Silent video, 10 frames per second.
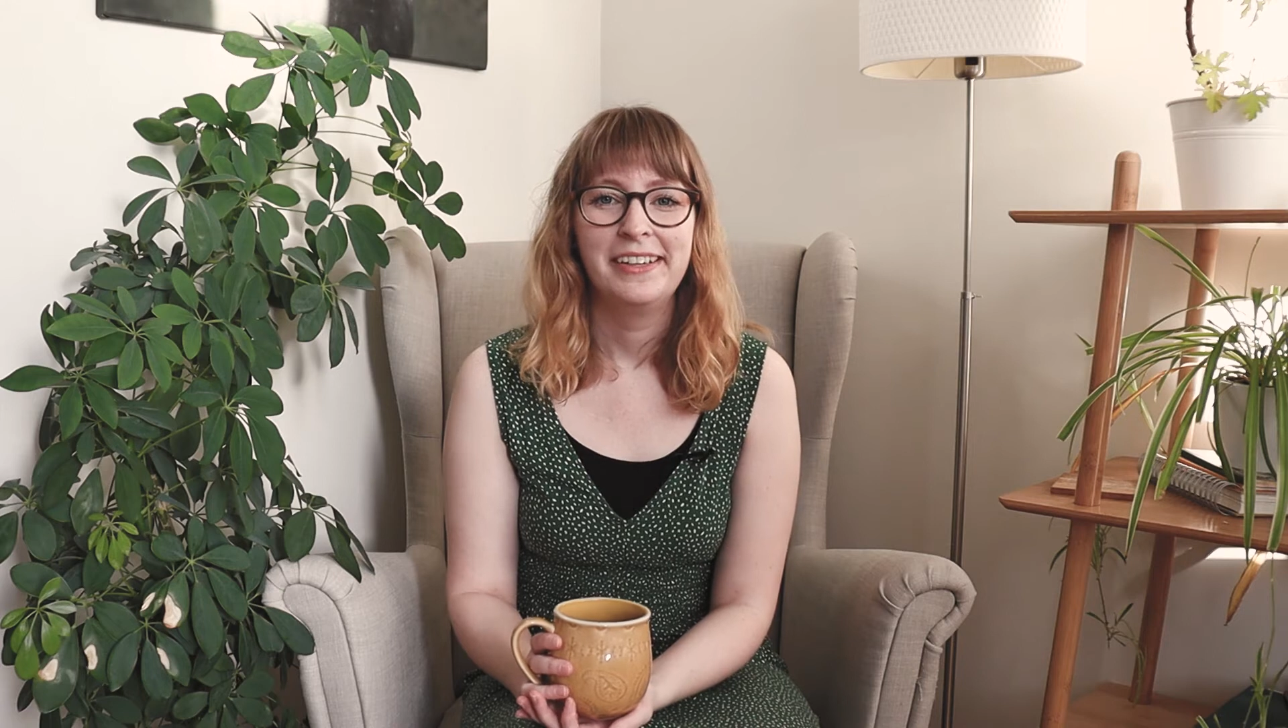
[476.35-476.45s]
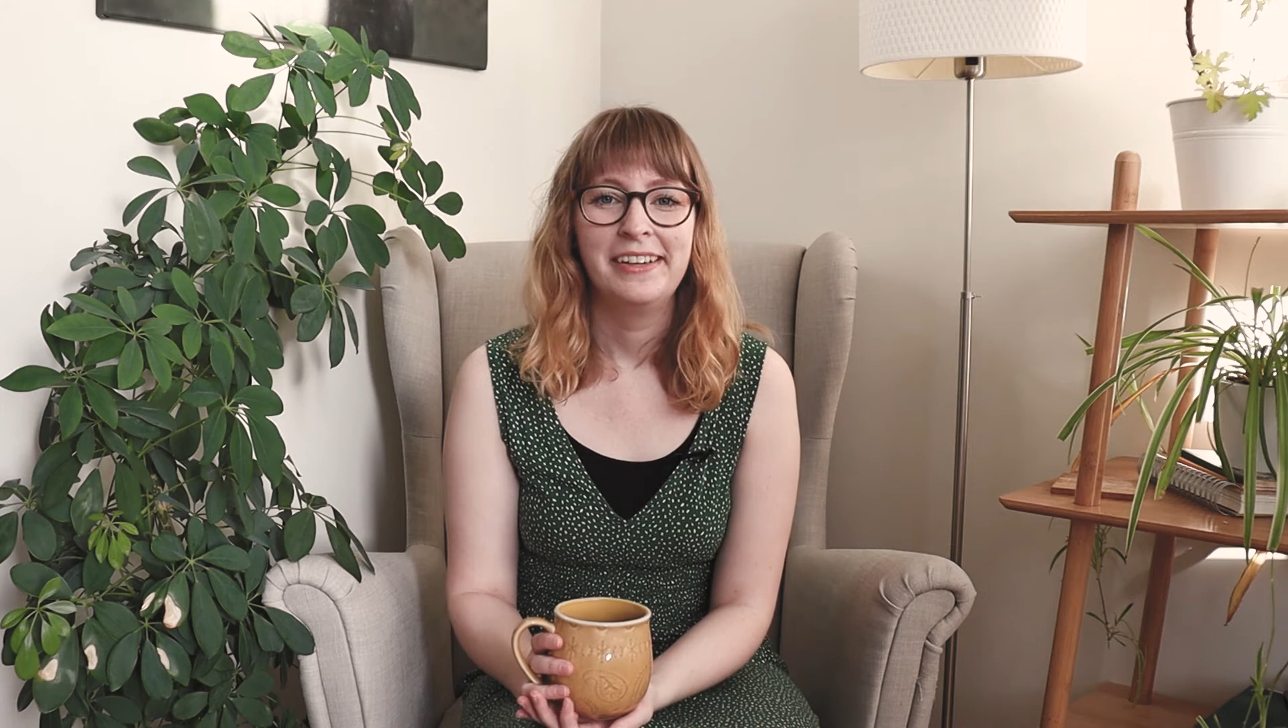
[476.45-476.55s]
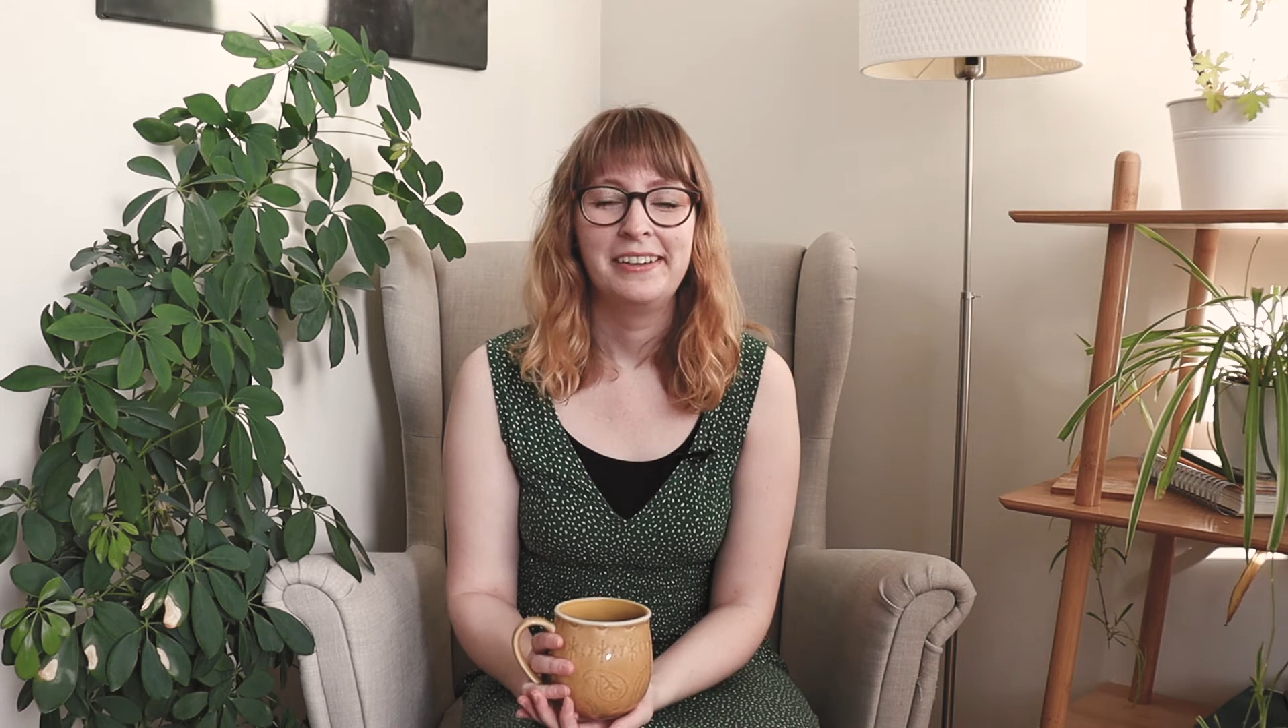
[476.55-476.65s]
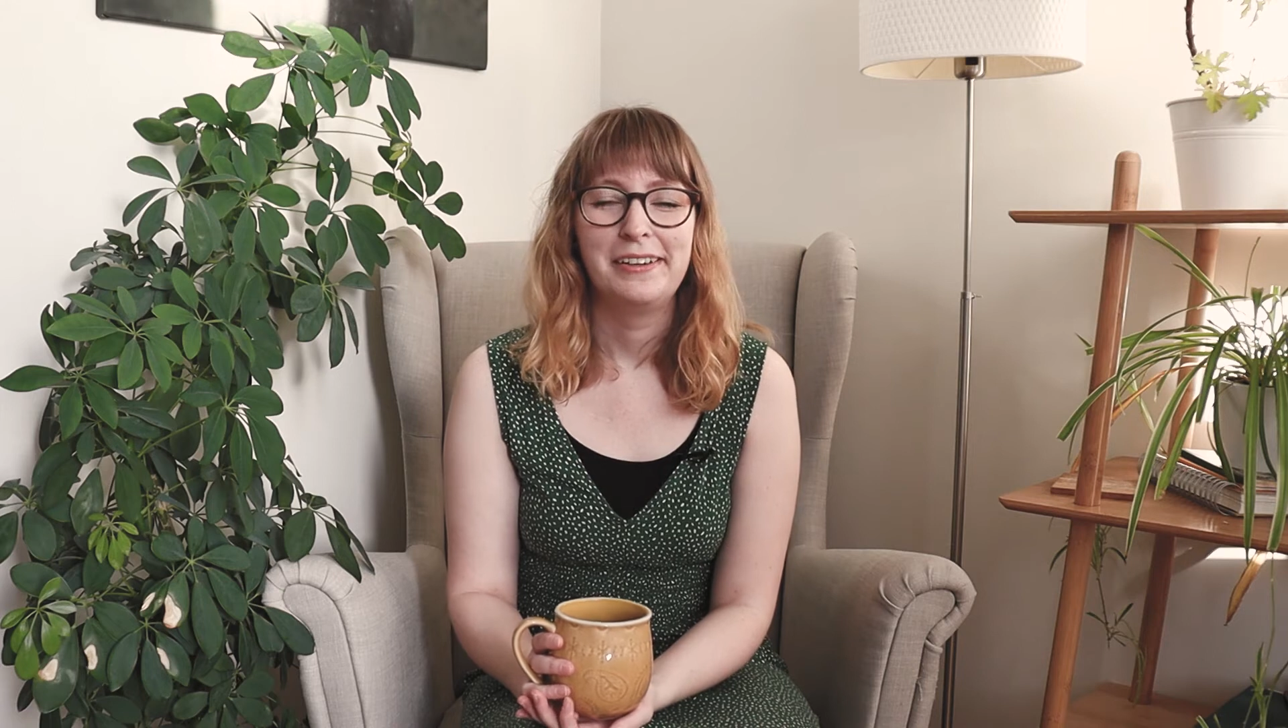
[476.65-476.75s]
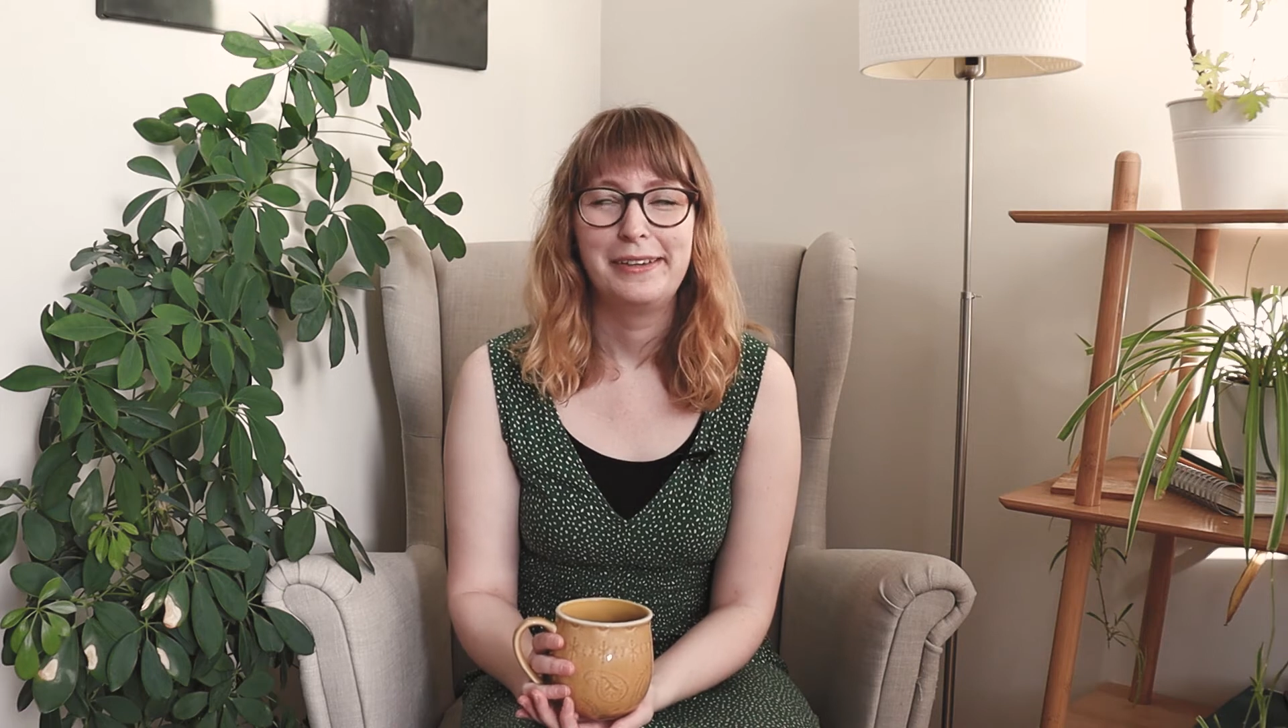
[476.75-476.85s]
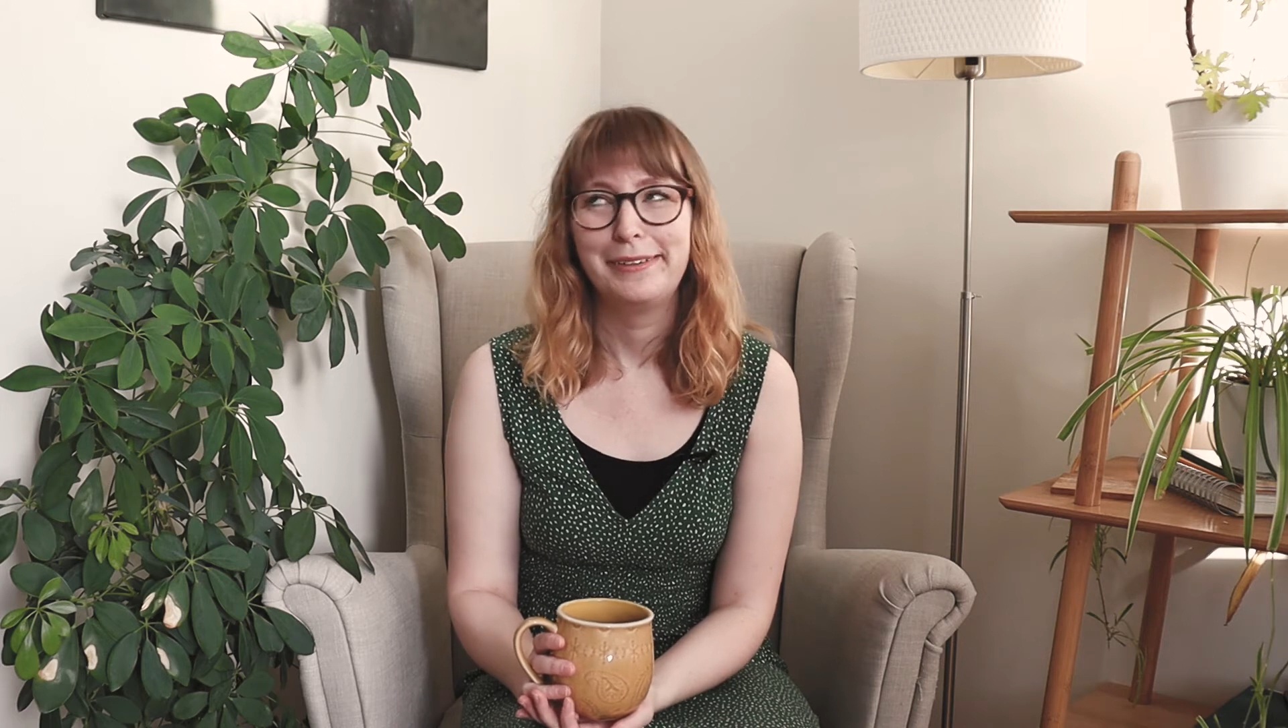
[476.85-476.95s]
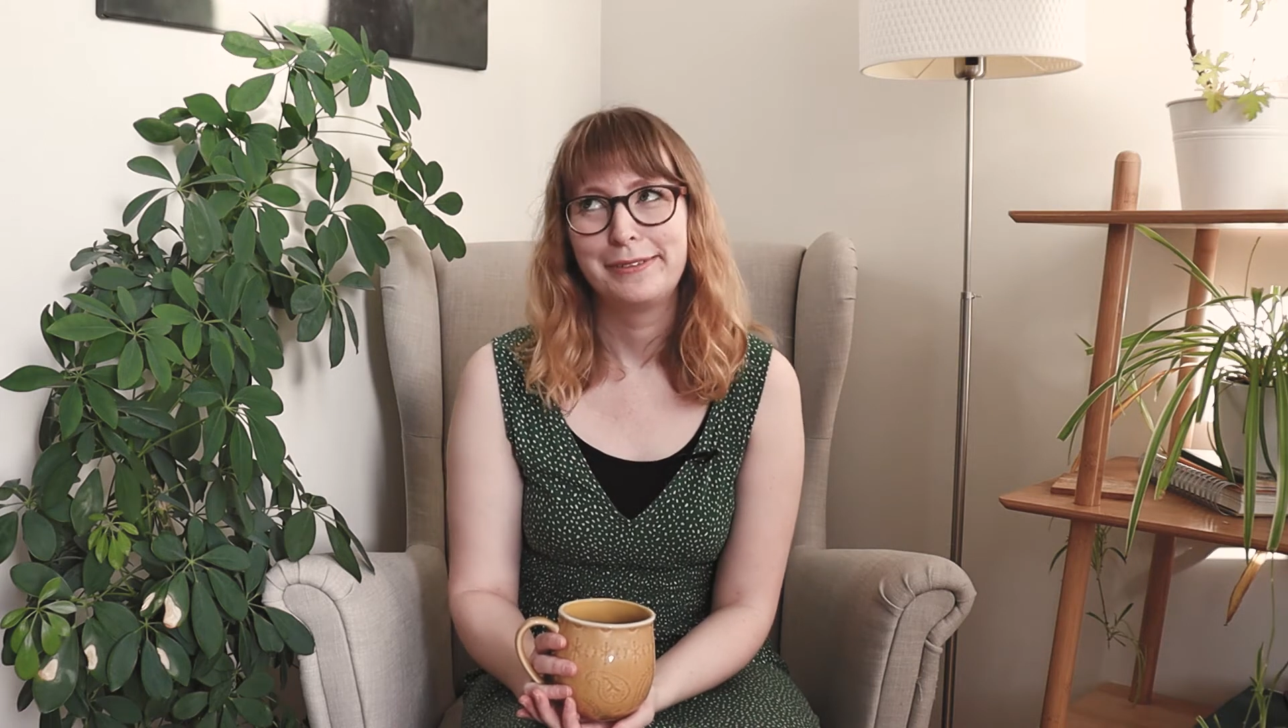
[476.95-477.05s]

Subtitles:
and